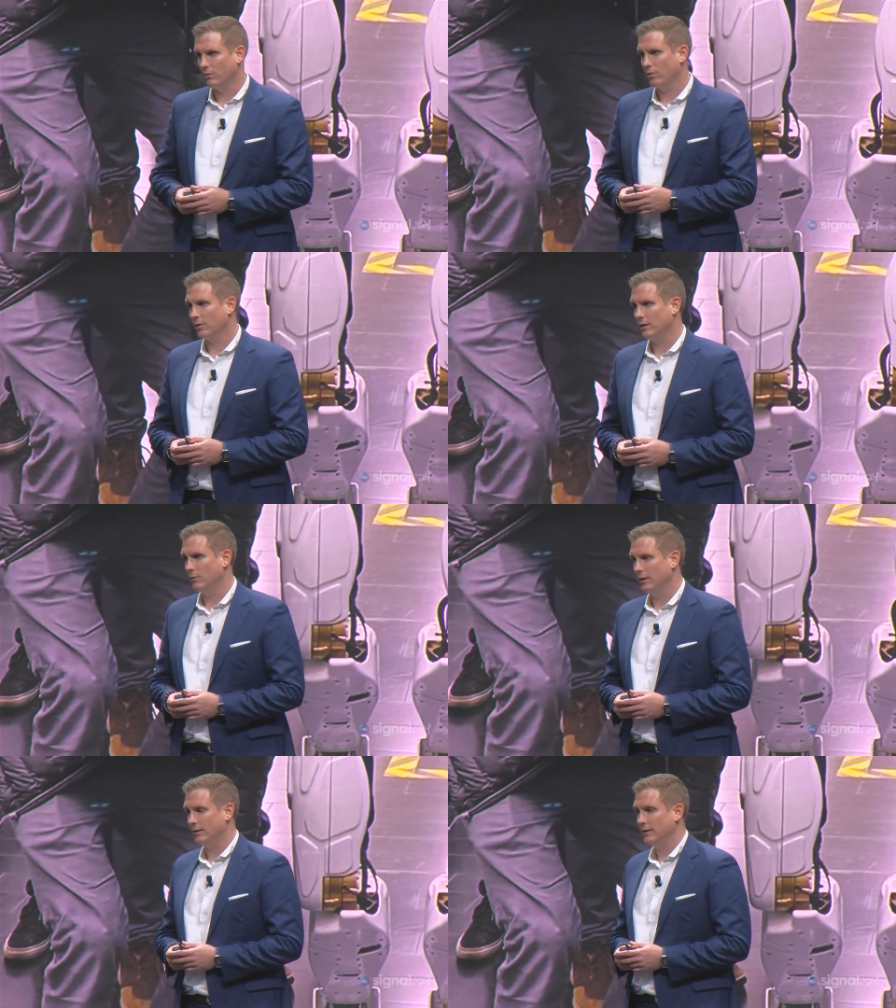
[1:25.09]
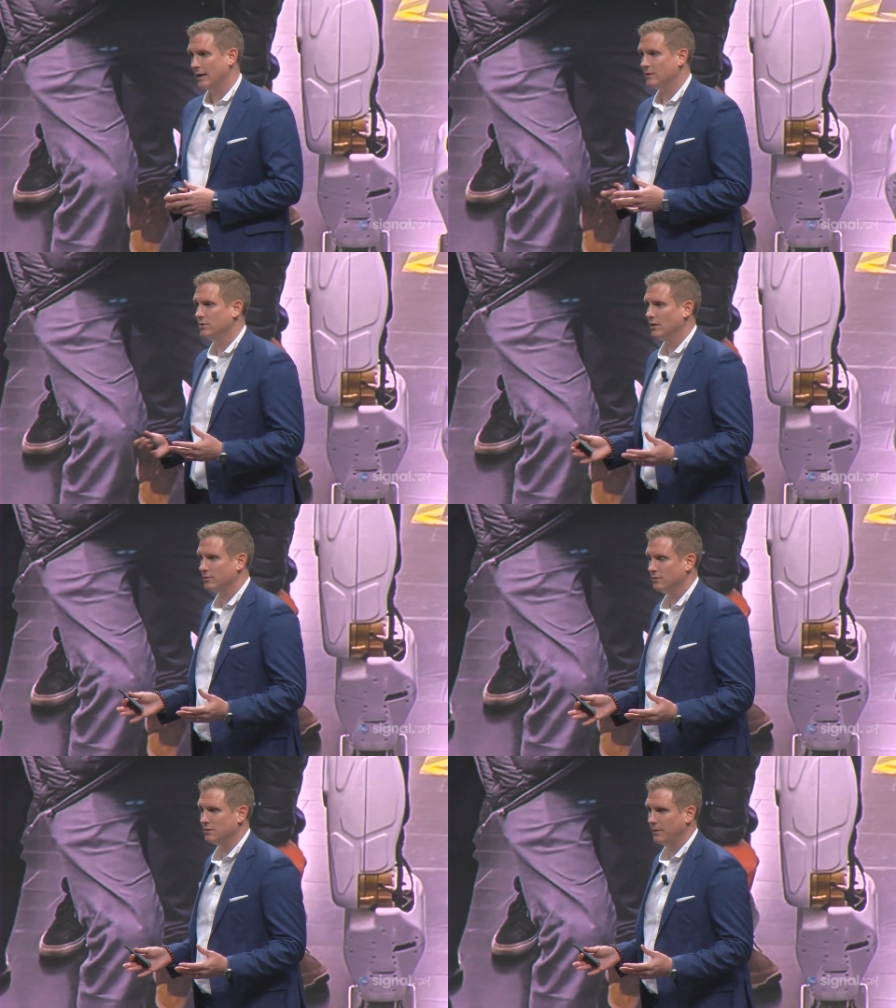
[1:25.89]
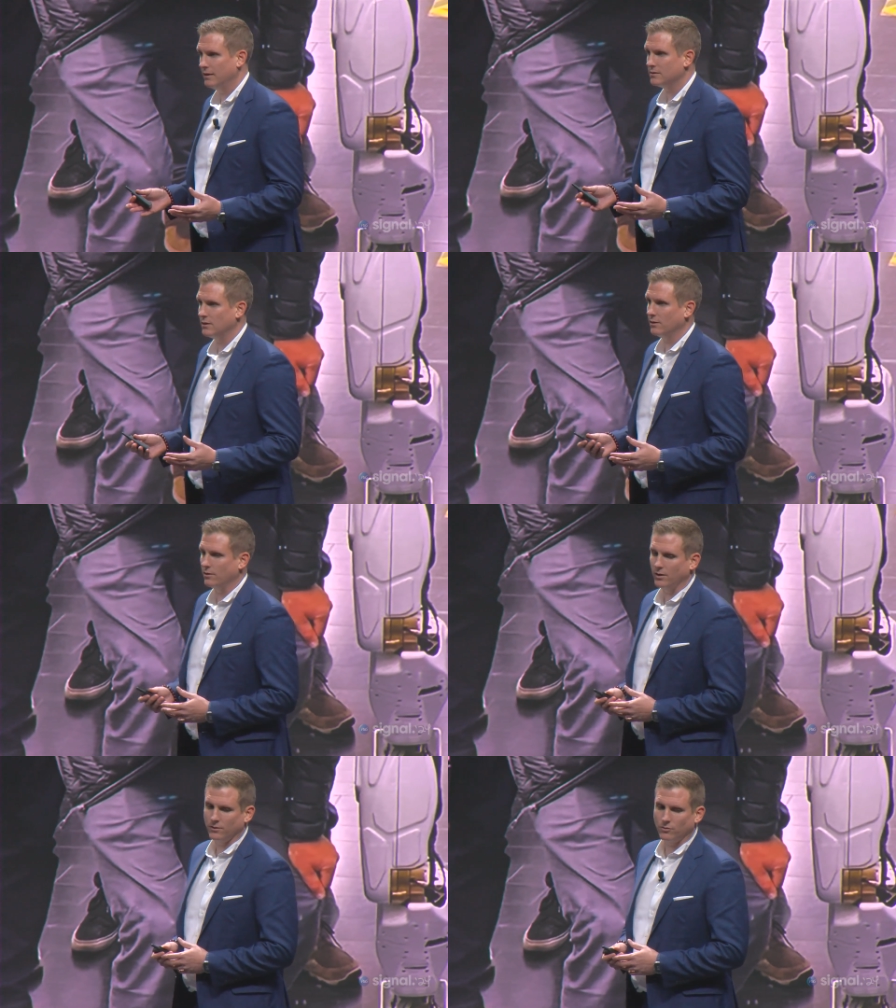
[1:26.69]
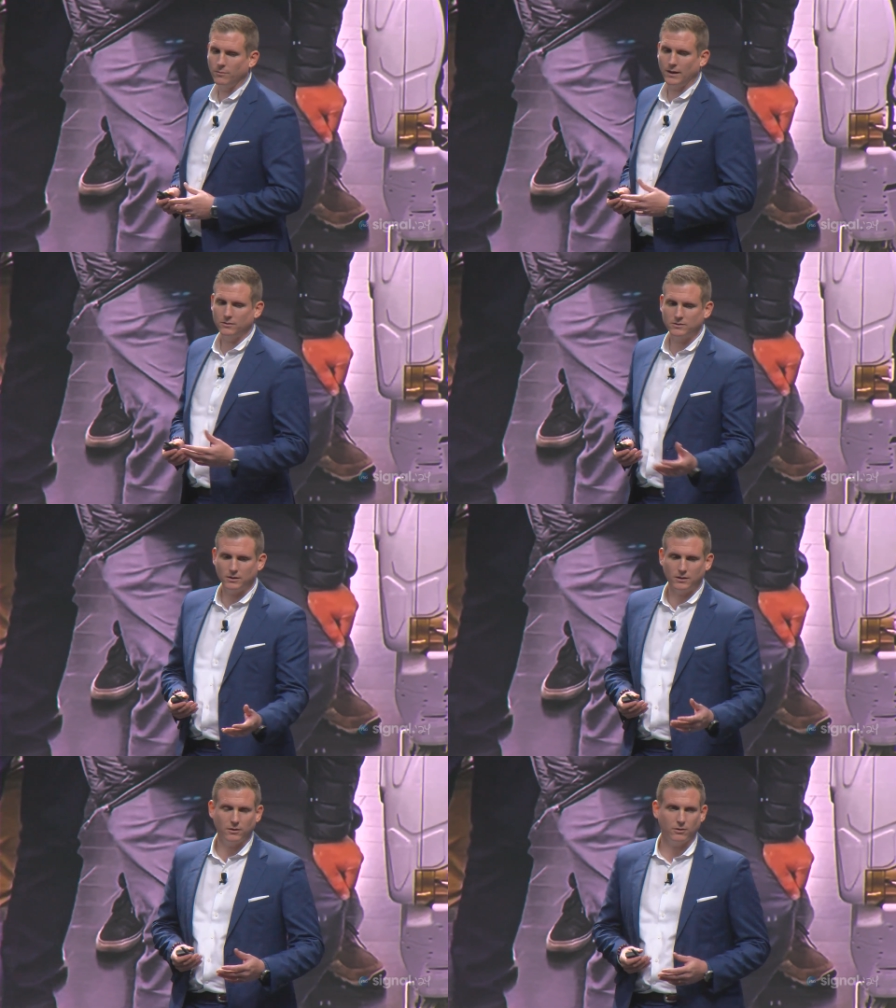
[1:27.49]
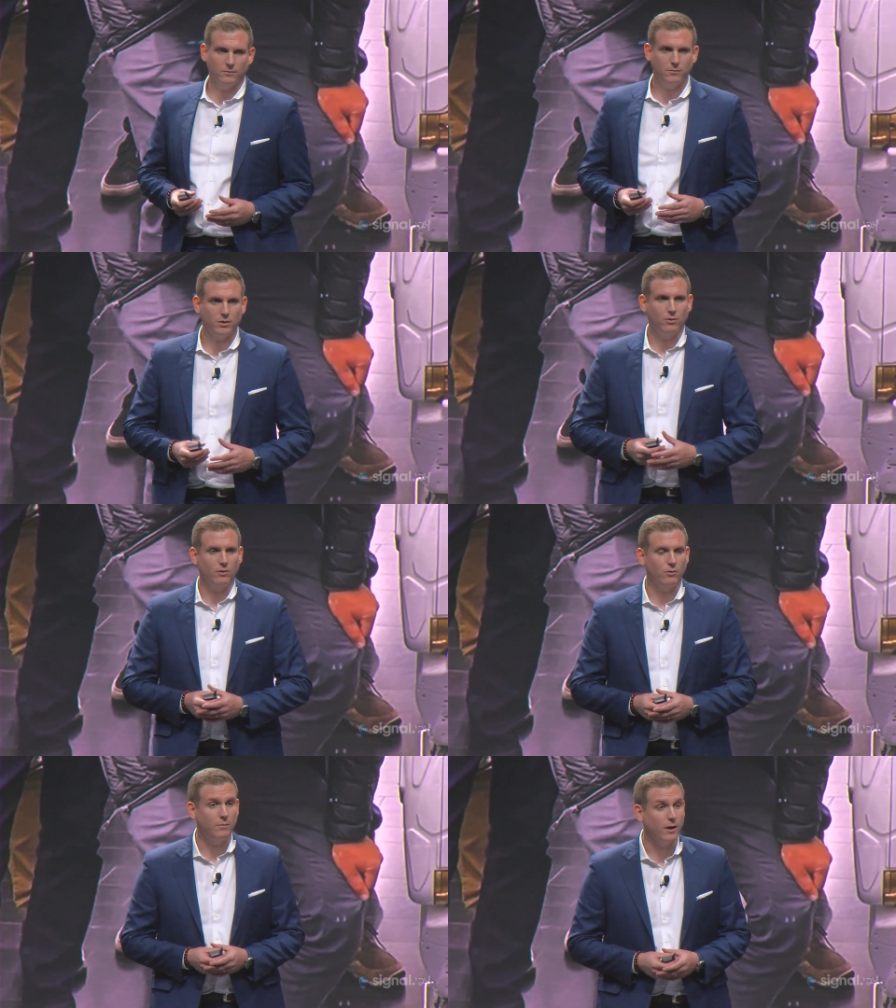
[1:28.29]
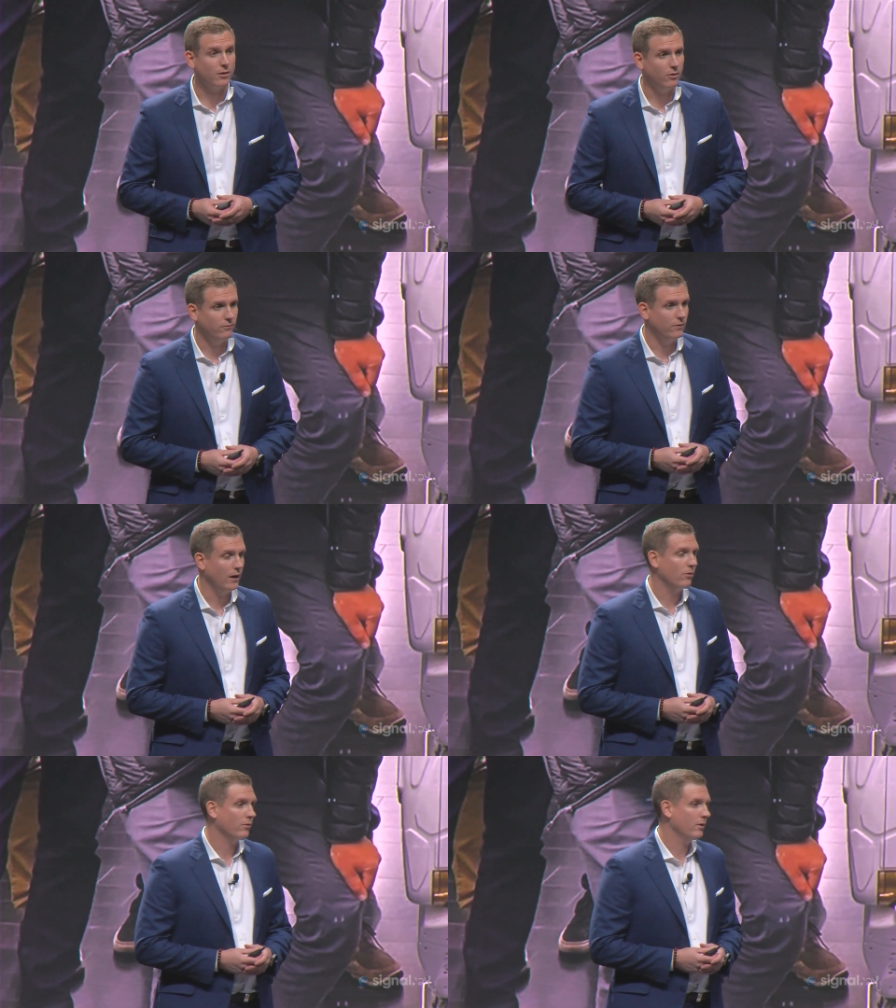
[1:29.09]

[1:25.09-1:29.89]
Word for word: working with NASA Johnson Space Center on the robot you see here in the middle, a robot called Valkyrie.